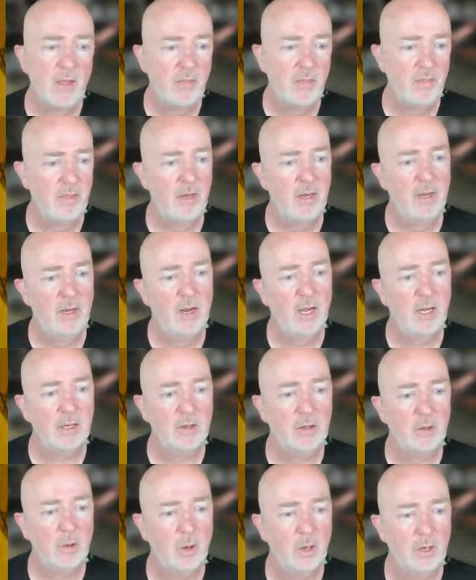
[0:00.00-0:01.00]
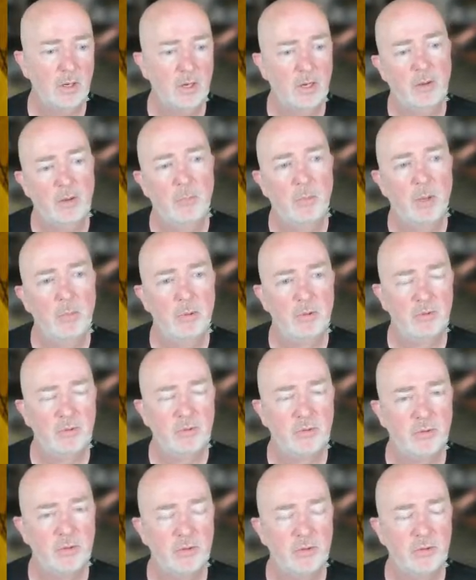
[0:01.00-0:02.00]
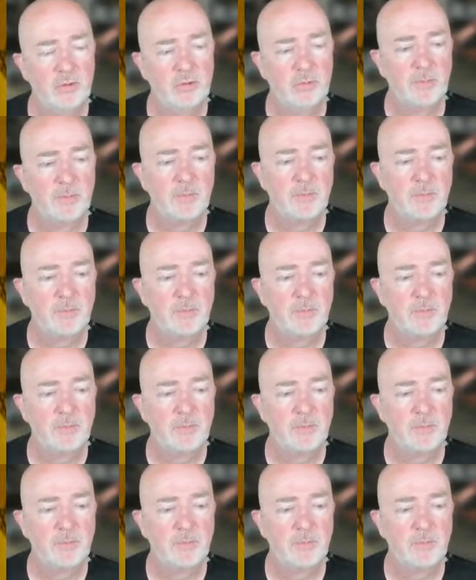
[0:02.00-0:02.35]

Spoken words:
Then I can go out and I can publish this.